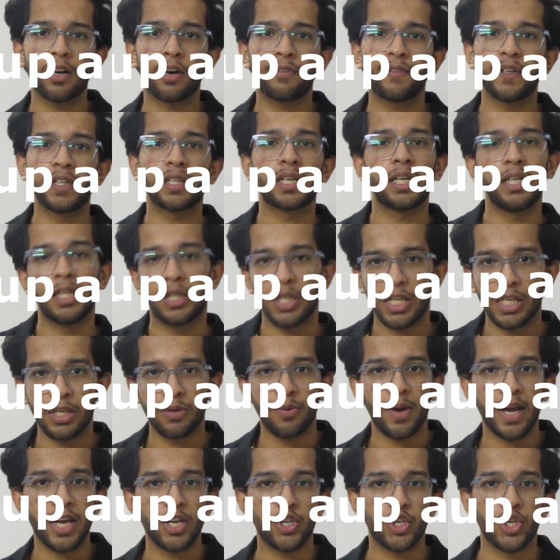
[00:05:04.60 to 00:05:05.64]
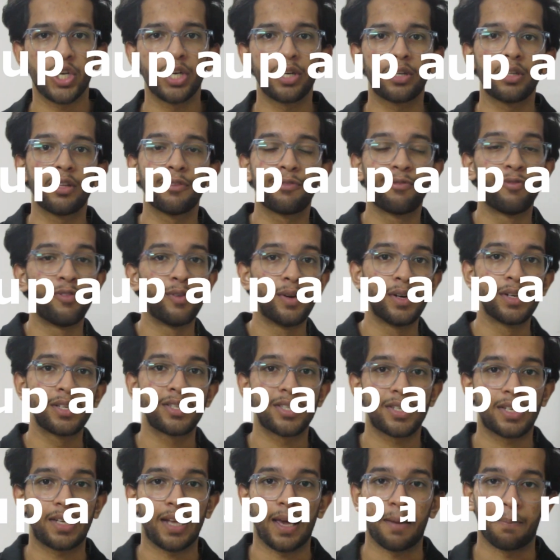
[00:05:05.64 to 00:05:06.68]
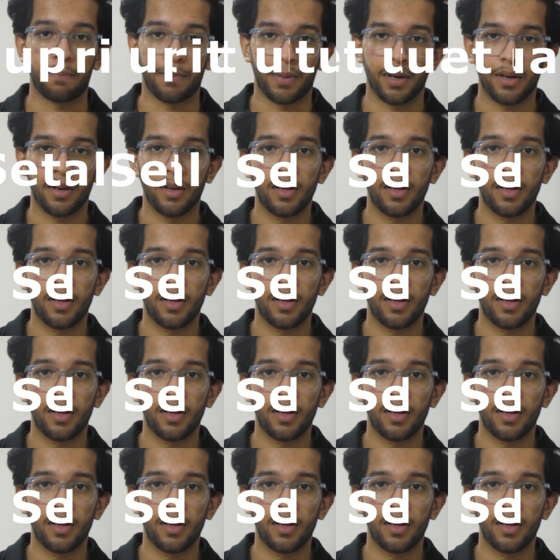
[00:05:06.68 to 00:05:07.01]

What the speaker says: of in continuation to the first tip.